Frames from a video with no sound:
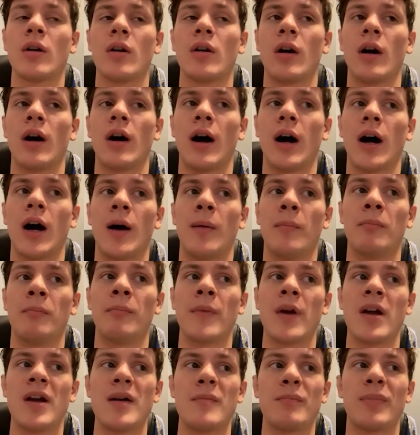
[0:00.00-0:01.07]
Um,
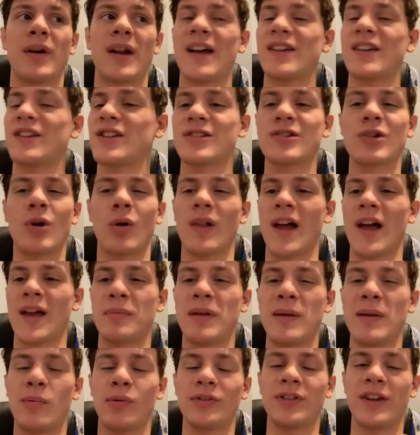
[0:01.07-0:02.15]
but I just don't like
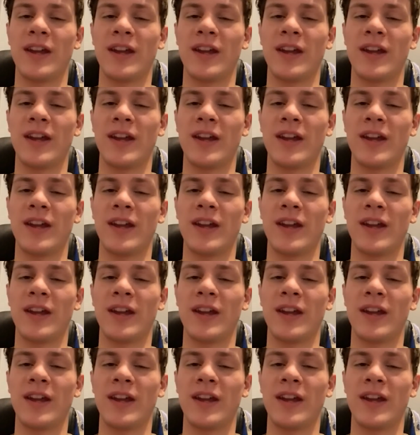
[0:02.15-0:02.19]
people